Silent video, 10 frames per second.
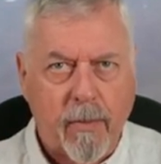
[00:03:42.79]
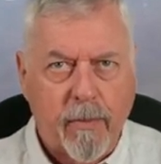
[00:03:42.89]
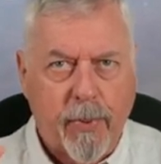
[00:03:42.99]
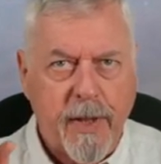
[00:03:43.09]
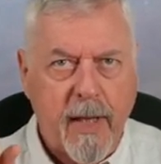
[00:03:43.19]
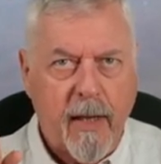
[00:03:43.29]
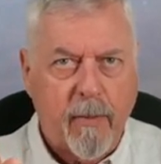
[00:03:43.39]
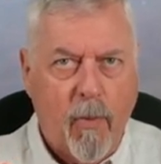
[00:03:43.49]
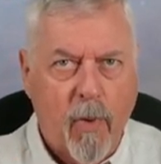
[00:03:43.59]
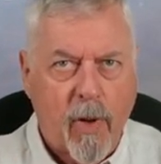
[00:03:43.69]
present
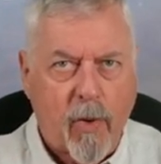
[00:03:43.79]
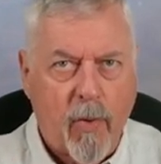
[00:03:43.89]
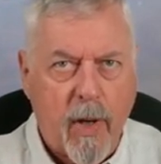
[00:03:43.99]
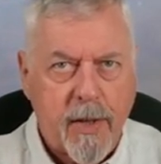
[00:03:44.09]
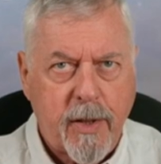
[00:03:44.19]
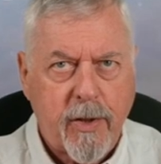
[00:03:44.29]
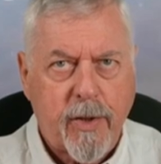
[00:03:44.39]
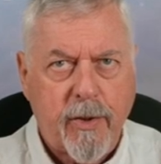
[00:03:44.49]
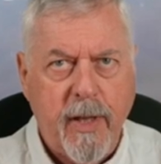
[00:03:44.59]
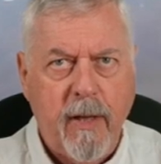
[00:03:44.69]
more across the
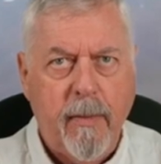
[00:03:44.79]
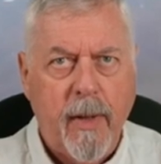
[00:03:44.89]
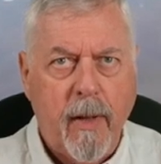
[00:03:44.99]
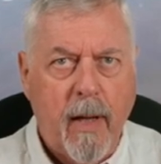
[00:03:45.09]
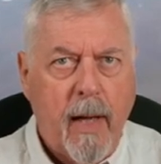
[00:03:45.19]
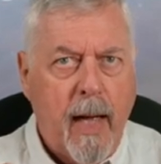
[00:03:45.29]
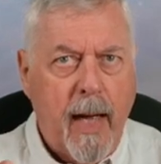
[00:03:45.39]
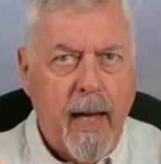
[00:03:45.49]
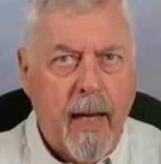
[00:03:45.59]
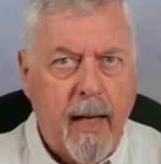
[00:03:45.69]
stream.
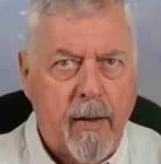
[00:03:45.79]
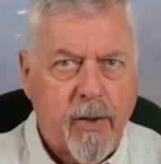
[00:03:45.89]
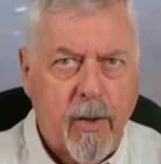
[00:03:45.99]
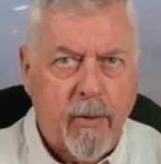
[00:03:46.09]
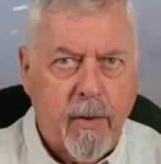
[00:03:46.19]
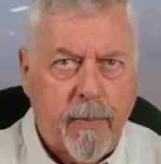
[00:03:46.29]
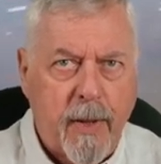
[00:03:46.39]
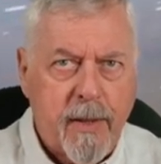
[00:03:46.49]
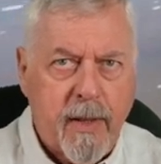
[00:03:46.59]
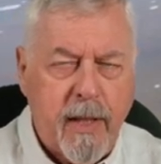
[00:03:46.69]
And so the
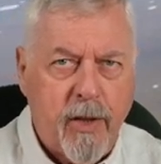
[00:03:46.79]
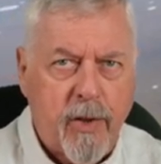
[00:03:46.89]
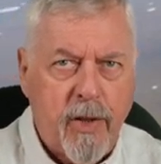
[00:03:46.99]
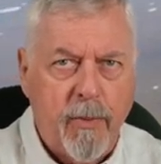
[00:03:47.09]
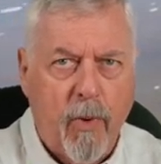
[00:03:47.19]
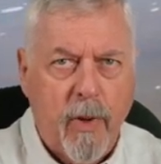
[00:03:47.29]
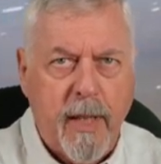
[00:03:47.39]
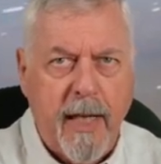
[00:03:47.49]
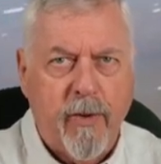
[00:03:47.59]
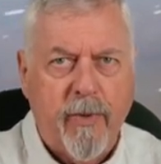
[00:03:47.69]
presentation is more
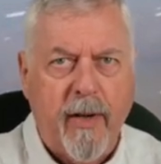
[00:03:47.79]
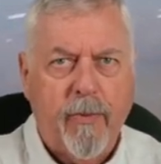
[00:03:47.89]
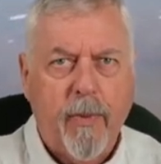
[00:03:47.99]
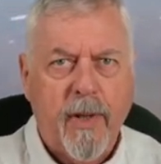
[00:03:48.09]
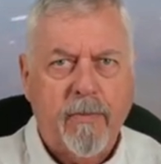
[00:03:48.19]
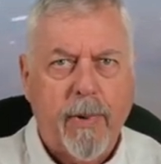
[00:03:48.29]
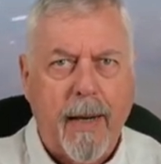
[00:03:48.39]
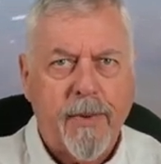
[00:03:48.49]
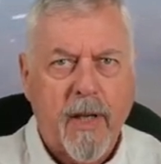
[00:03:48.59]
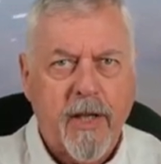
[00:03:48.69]
dead drift with
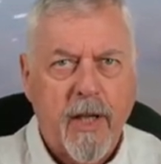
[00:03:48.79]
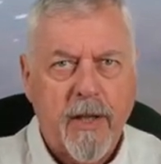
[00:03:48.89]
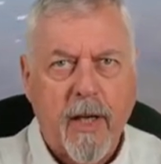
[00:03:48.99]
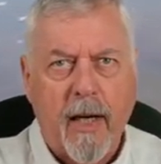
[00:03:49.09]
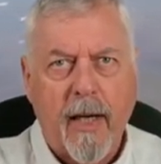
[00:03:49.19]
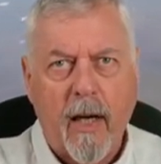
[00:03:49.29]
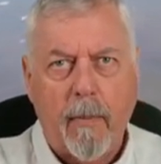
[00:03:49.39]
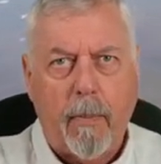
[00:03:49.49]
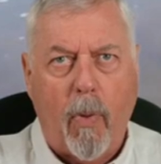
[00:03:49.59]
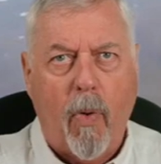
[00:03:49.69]
perhaps just a
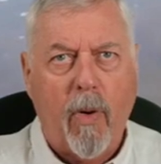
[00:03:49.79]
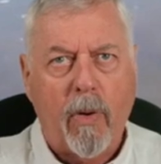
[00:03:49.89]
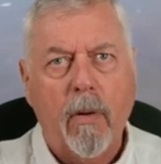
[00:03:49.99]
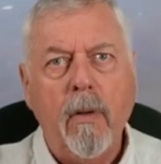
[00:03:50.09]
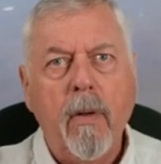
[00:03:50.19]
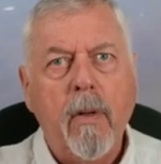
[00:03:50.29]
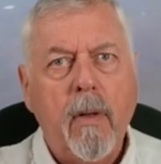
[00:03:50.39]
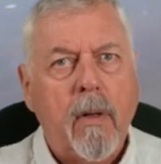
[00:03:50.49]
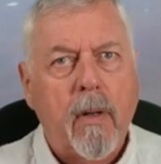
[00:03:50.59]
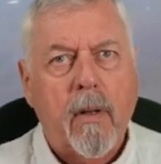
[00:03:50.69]
little pull,
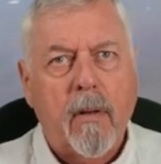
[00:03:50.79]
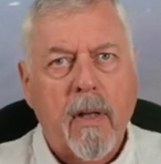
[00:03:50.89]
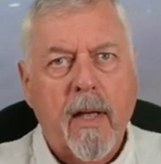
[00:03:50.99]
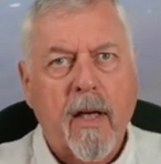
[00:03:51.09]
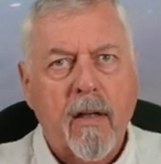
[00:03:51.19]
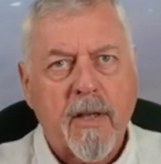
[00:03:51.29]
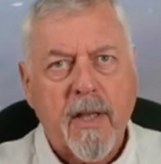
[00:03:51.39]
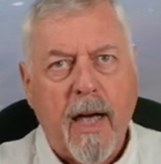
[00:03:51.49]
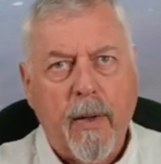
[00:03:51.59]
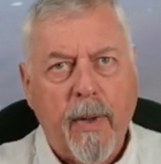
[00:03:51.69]
a little
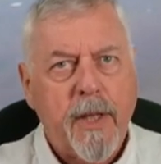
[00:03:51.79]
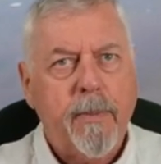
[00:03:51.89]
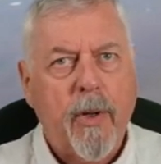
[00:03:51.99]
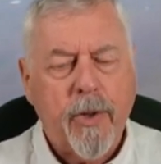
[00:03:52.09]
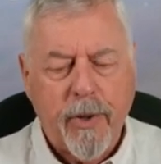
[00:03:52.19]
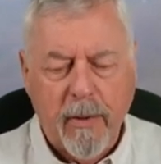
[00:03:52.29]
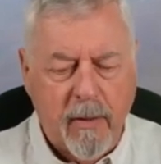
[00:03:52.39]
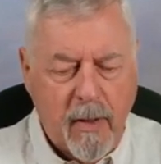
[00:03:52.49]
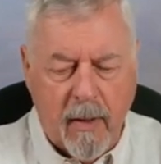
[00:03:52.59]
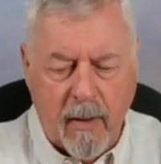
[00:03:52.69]
sideways motion.
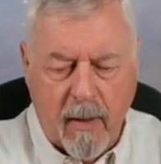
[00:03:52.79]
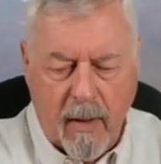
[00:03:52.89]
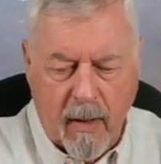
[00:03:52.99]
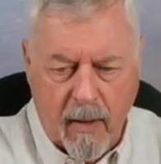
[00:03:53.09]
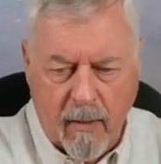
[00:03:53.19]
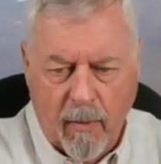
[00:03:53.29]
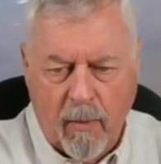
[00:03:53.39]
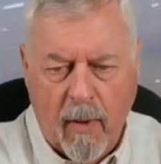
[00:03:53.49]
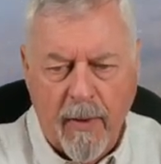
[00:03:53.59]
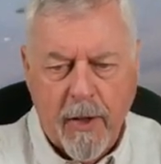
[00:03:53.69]

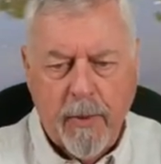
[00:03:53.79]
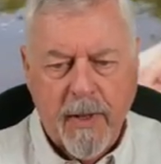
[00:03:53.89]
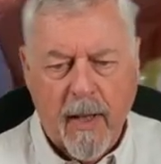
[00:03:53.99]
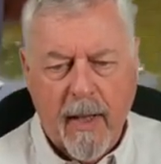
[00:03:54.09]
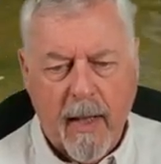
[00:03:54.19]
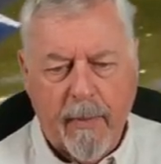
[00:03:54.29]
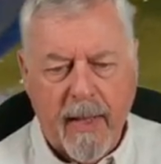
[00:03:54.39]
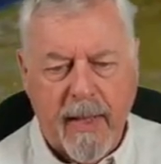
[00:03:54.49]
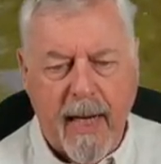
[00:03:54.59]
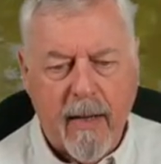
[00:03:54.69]
This one's a little
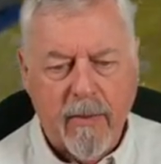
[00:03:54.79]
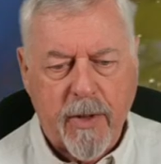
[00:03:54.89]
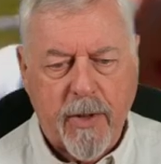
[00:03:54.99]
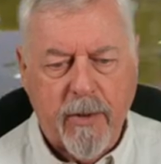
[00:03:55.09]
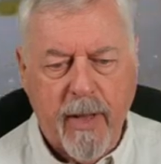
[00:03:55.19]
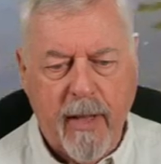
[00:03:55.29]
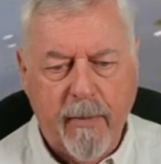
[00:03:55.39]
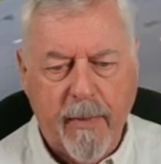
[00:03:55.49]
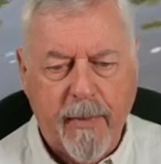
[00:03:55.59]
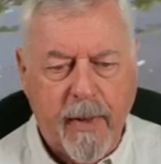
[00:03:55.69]
bit
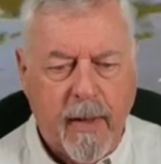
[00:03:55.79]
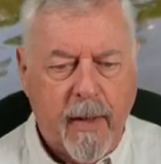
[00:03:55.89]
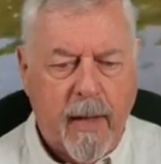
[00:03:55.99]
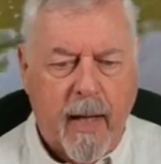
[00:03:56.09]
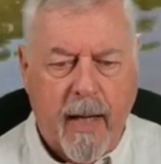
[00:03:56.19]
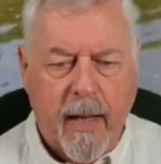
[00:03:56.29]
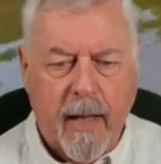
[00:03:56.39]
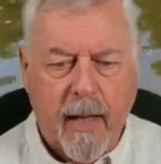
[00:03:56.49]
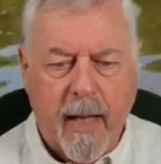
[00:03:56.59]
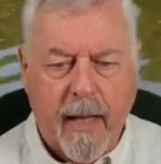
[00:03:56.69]
downstream, and
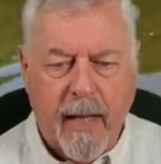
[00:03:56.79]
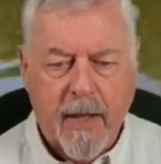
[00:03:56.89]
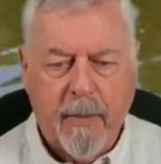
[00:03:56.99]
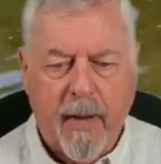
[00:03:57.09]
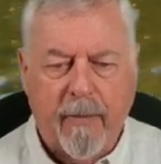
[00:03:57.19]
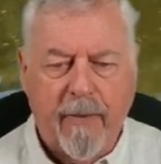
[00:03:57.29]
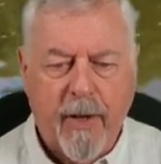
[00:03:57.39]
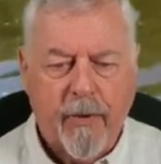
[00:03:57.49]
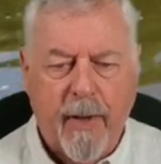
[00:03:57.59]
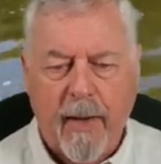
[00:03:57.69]
it gets me a
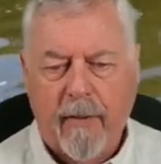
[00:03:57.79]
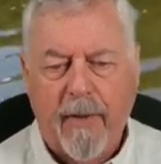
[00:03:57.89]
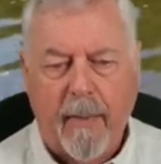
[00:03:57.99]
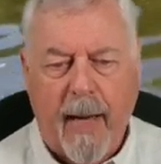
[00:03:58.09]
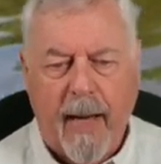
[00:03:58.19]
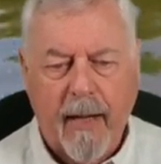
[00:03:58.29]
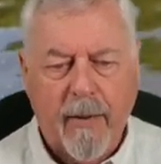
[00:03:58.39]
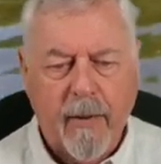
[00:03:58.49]
fish right off the bat.